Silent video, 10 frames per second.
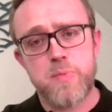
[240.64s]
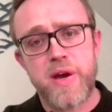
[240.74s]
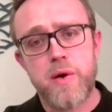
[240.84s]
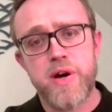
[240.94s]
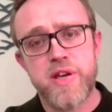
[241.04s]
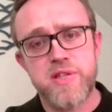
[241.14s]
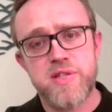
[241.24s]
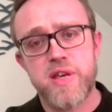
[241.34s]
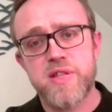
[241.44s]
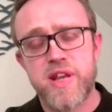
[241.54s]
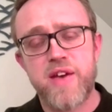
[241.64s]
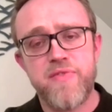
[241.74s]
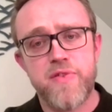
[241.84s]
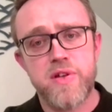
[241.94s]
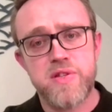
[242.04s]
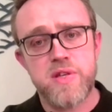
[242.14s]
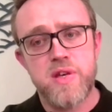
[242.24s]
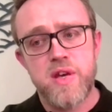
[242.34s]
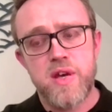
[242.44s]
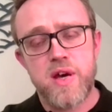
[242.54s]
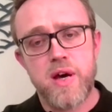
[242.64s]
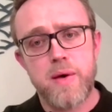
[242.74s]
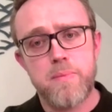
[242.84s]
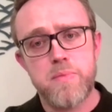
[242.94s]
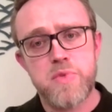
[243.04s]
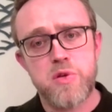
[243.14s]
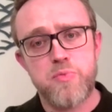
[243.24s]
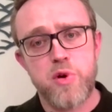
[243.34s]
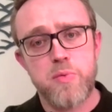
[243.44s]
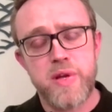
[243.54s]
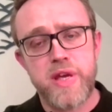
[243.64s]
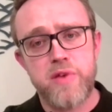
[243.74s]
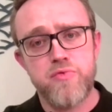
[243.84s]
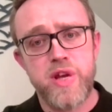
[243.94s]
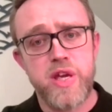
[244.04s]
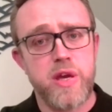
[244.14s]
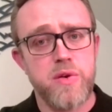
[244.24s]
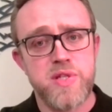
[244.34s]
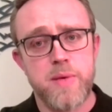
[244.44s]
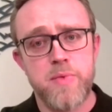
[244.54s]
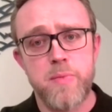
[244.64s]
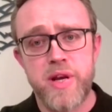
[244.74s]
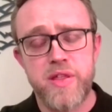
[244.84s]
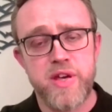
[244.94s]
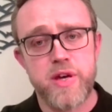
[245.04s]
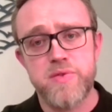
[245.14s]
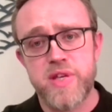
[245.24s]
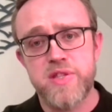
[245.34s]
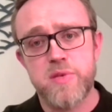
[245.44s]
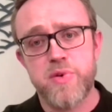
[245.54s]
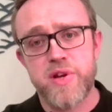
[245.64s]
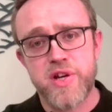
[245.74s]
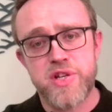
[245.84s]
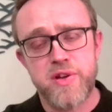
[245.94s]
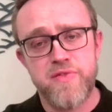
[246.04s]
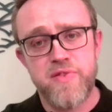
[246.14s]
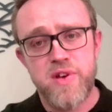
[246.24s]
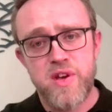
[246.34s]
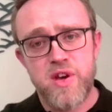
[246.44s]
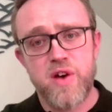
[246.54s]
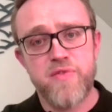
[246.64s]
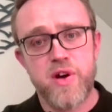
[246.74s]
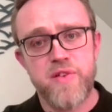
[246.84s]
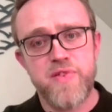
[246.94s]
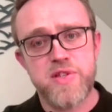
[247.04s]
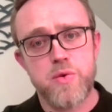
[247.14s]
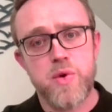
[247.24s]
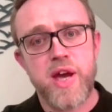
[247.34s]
about a concerted effort to probably reuse some of the money that goes into production of kind of physical